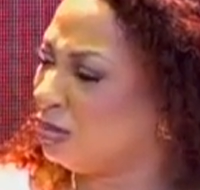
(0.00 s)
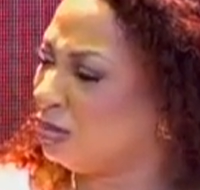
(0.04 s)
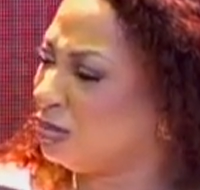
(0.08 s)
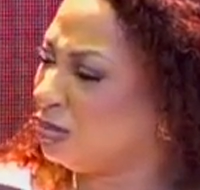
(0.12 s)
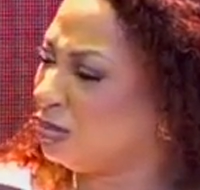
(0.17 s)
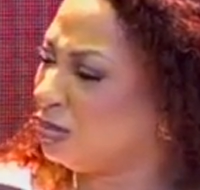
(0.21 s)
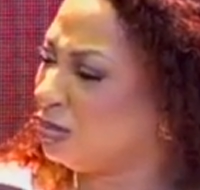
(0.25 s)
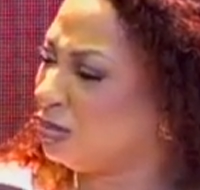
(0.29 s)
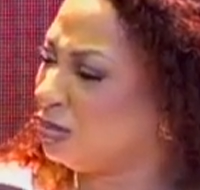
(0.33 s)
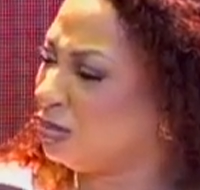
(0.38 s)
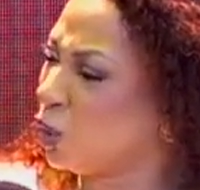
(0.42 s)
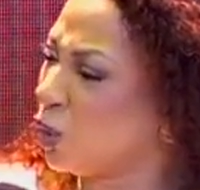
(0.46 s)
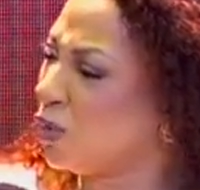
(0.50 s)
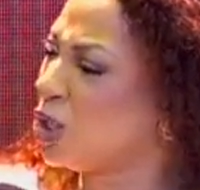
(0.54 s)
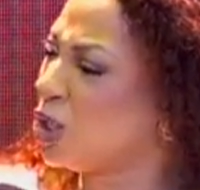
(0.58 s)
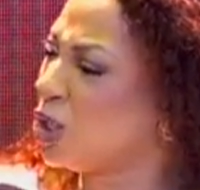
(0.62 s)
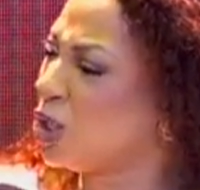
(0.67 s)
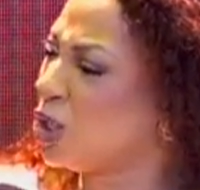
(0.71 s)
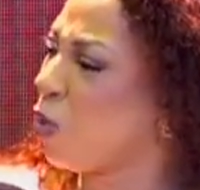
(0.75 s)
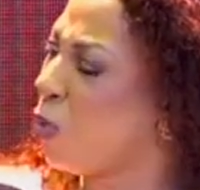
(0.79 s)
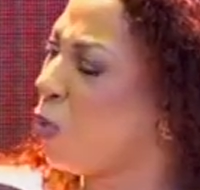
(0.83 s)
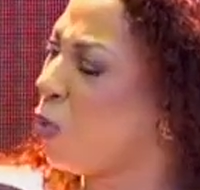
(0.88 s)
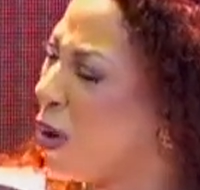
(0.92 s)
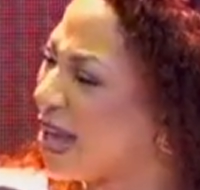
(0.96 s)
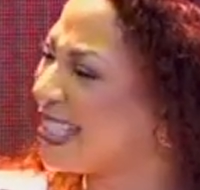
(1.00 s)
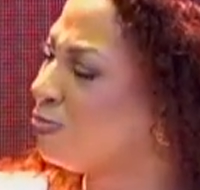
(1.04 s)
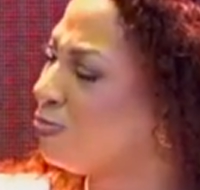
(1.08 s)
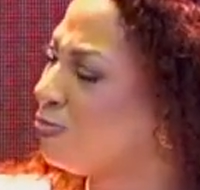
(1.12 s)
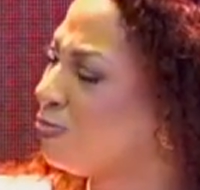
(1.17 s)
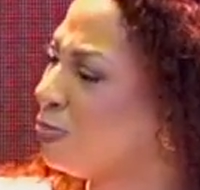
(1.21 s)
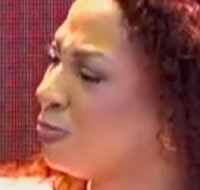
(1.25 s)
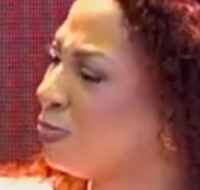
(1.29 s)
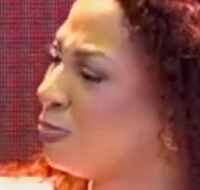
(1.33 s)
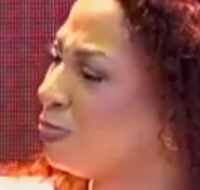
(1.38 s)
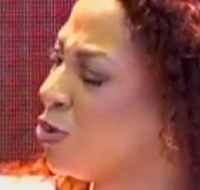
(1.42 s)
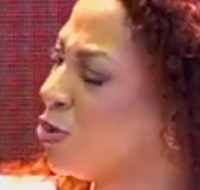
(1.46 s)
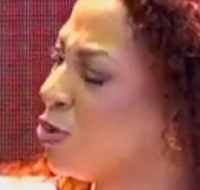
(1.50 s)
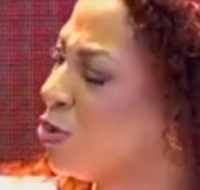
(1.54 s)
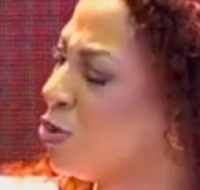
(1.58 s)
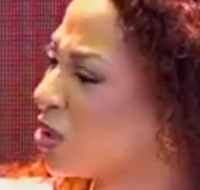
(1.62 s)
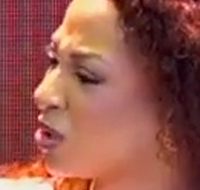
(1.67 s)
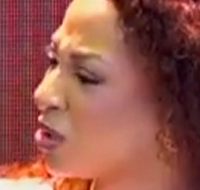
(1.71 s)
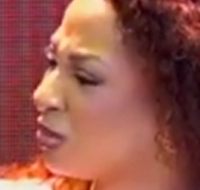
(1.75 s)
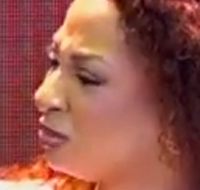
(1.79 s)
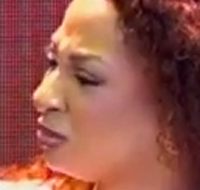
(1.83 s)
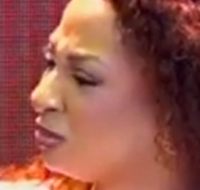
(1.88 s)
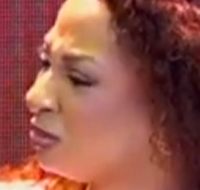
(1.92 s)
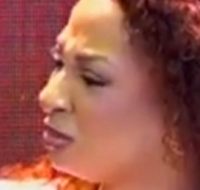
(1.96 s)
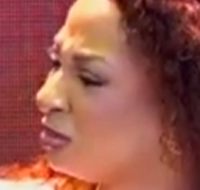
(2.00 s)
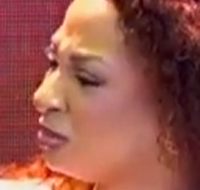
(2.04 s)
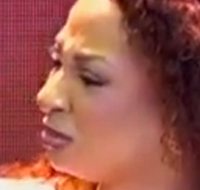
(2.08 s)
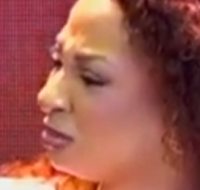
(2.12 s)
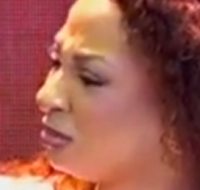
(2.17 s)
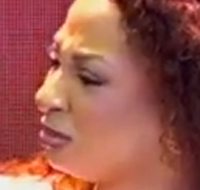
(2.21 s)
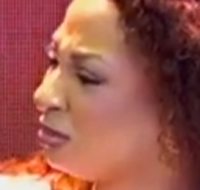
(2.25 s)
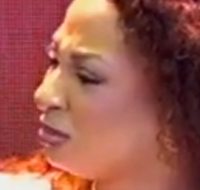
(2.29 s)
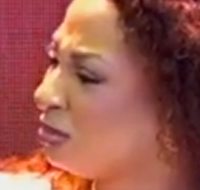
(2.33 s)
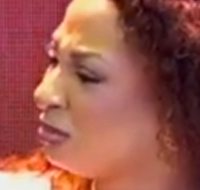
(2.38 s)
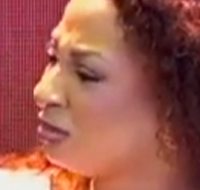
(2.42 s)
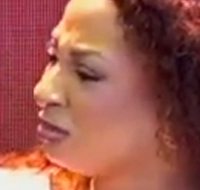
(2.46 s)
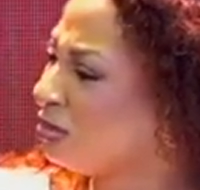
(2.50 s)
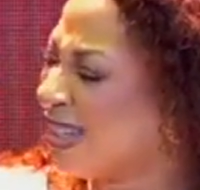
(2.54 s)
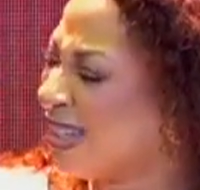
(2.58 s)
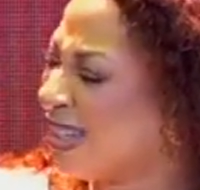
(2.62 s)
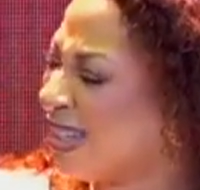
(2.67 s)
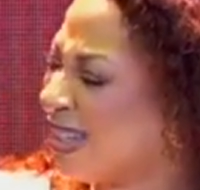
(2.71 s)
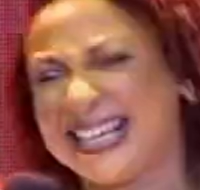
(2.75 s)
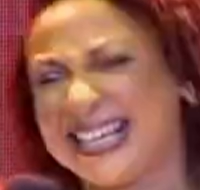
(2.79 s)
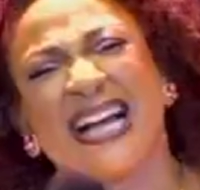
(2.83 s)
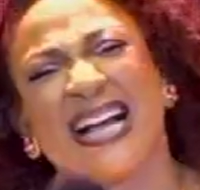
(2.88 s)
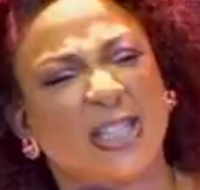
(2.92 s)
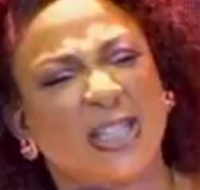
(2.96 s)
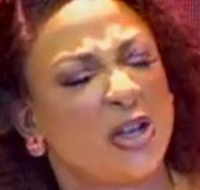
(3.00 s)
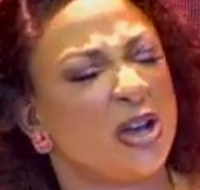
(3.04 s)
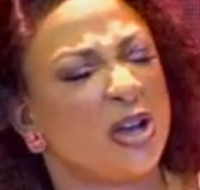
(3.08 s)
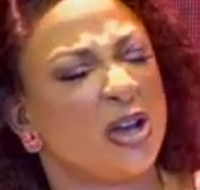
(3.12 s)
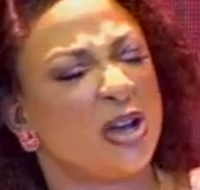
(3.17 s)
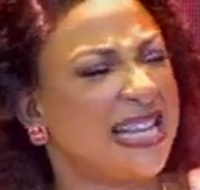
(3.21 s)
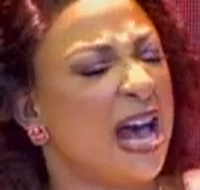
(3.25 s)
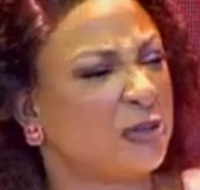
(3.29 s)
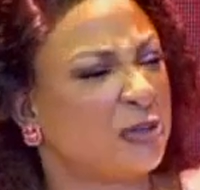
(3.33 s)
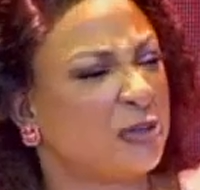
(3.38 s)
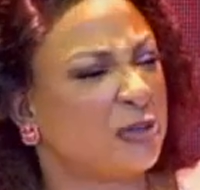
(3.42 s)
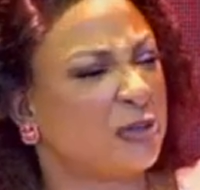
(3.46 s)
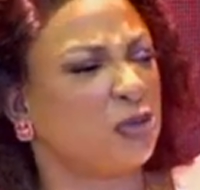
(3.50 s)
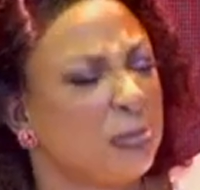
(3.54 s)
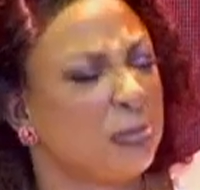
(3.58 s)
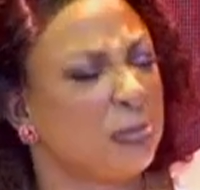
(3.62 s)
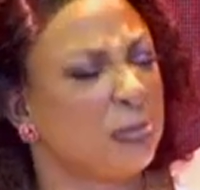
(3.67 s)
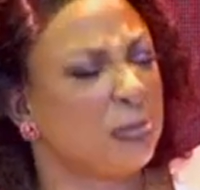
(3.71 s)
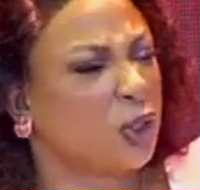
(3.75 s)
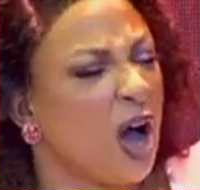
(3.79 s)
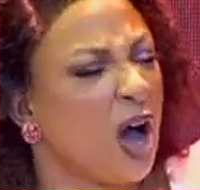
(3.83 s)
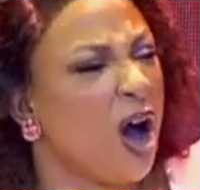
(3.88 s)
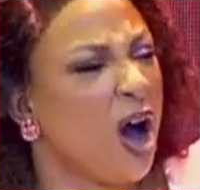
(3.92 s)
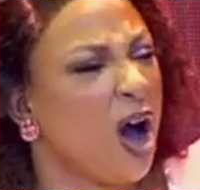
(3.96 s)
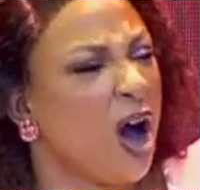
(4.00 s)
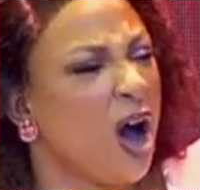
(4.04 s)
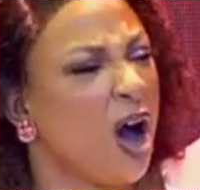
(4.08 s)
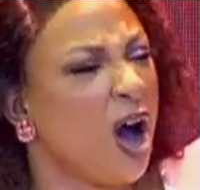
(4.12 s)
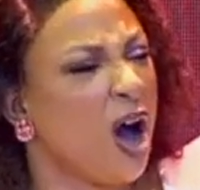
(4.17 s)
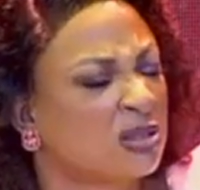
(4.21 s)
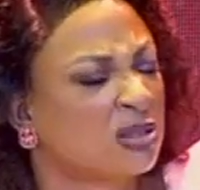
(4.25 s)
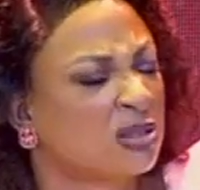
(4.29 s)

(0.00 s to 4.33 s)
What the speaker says: during your waiting period. Get yourself scriptures.